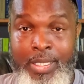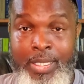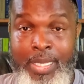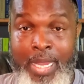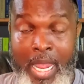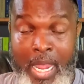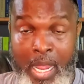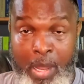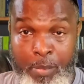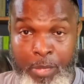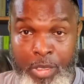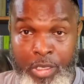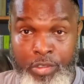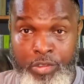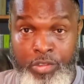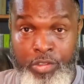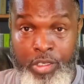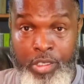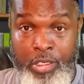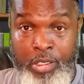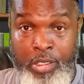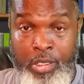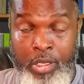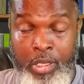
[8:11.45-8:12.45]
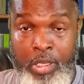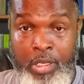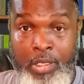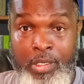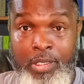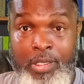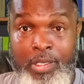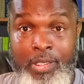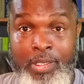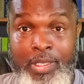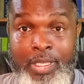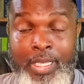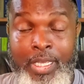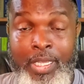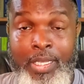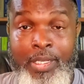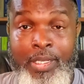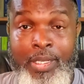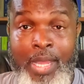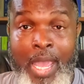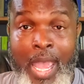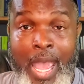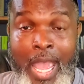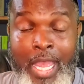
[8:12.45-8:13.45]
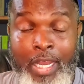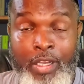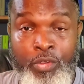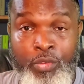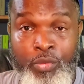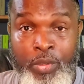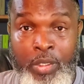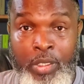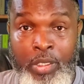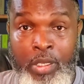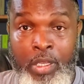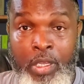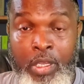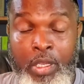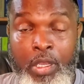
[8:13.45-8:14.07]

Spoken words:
damaging to their doctrine.